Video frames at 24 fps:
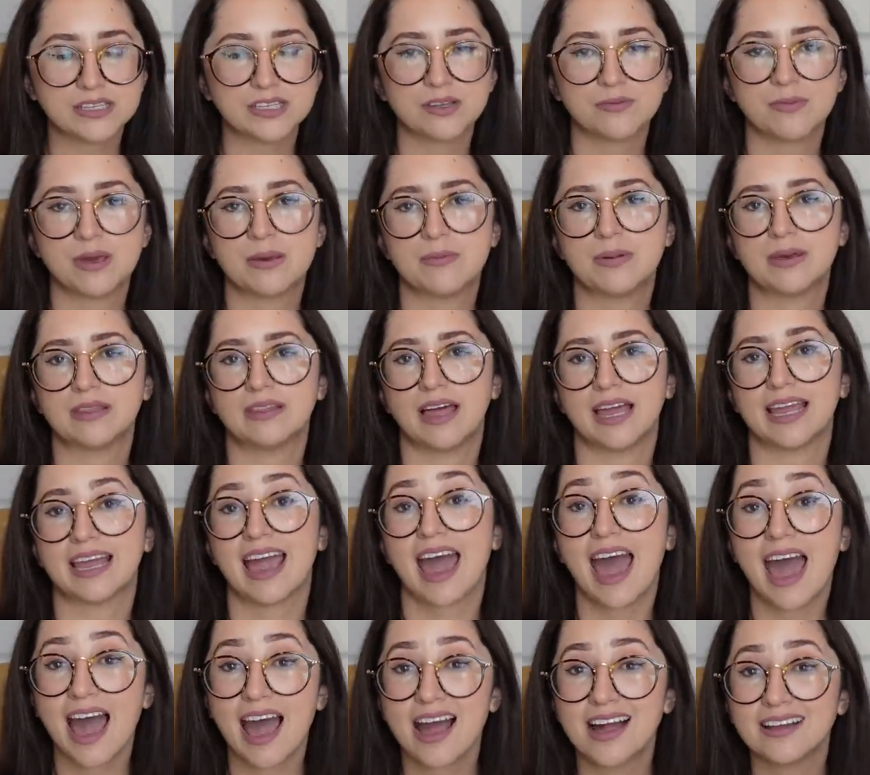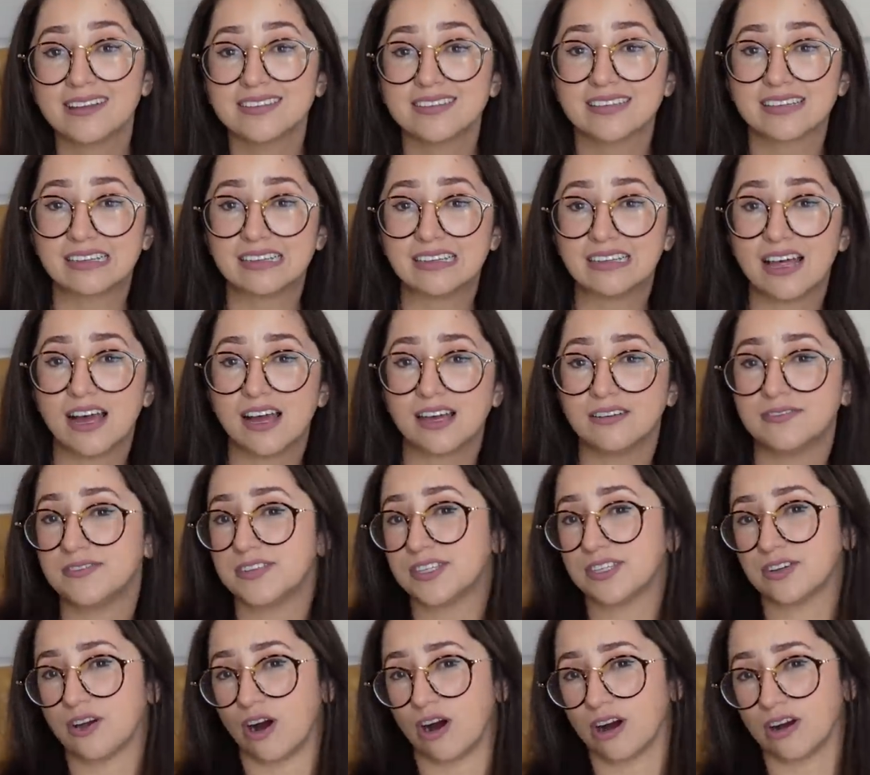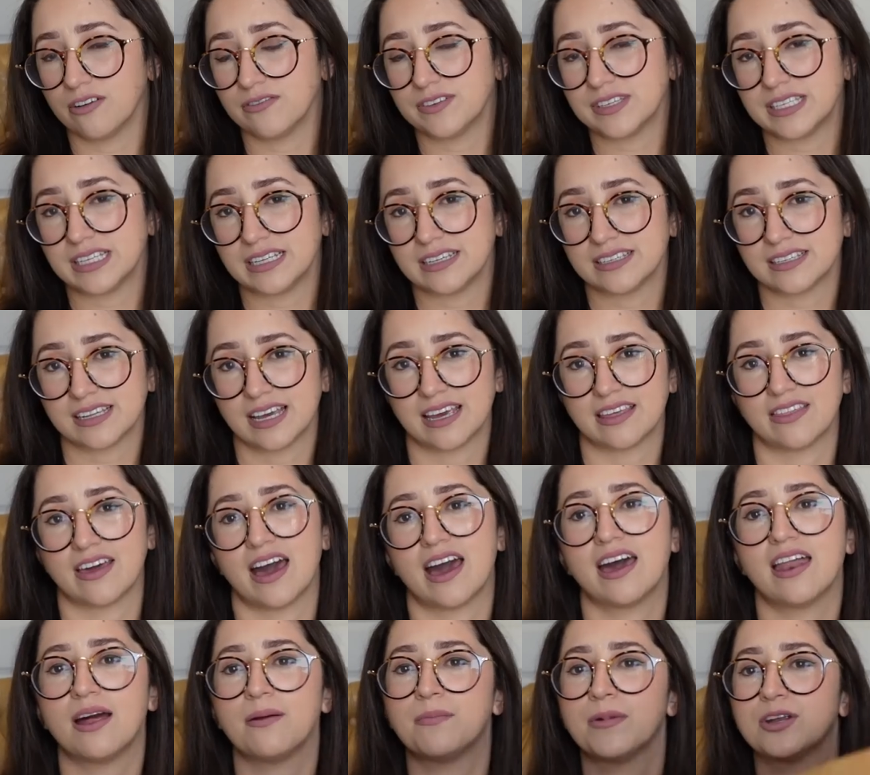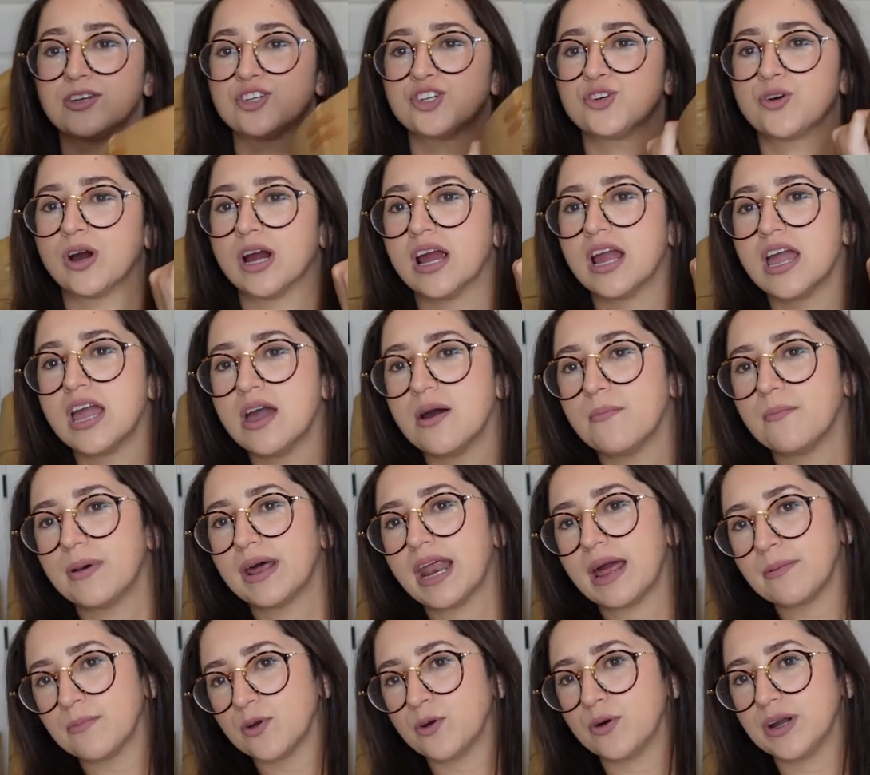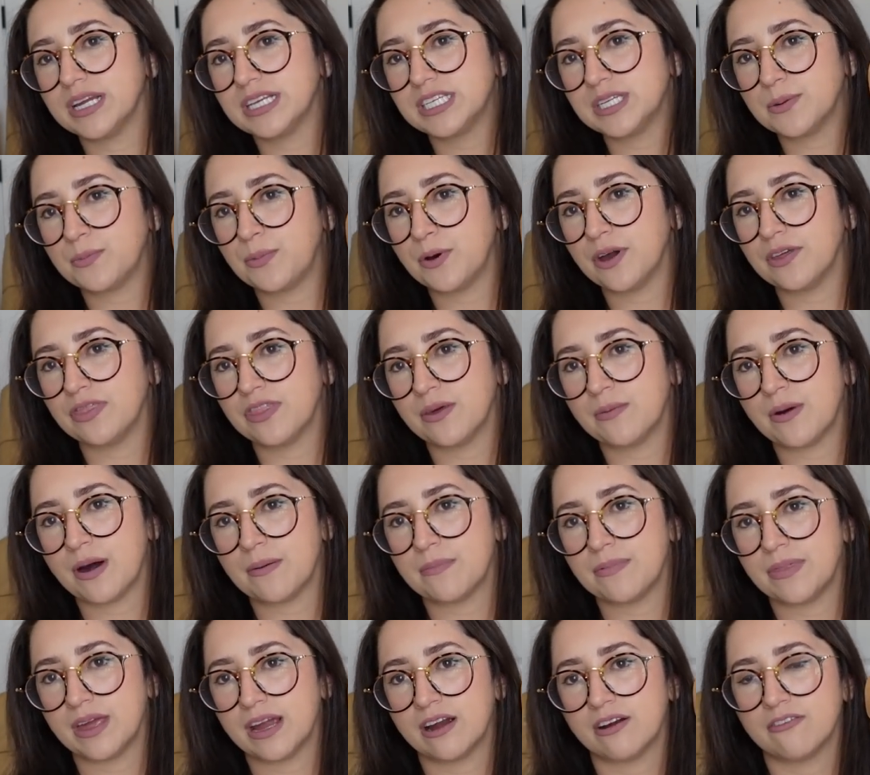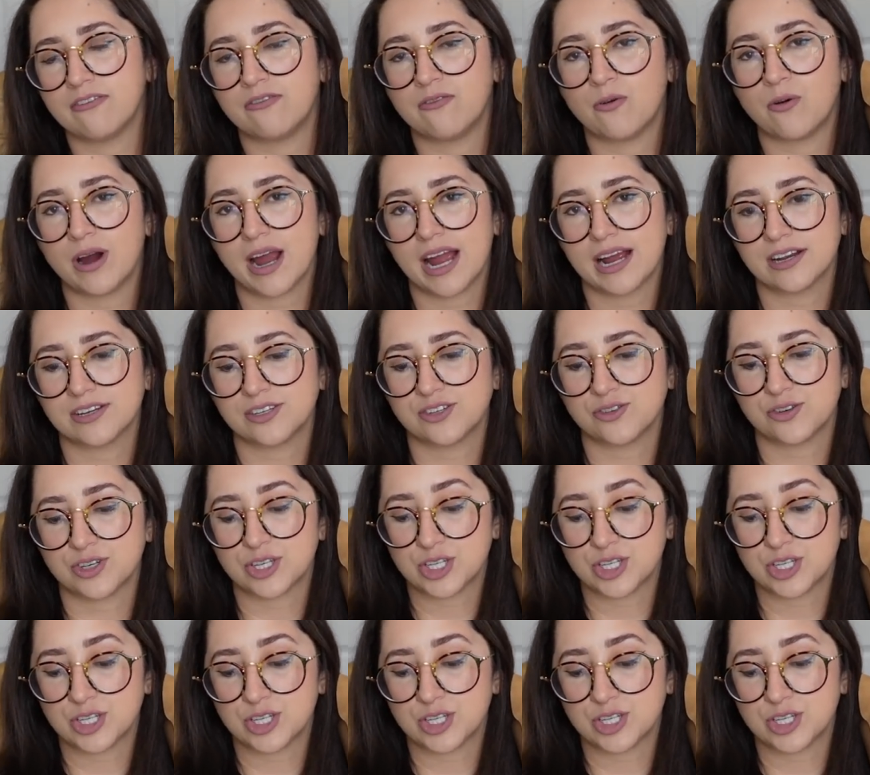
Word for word: So maybe like hats, gloves, scarves, things like that. I'm not sure, but I'm going to put them up there for extra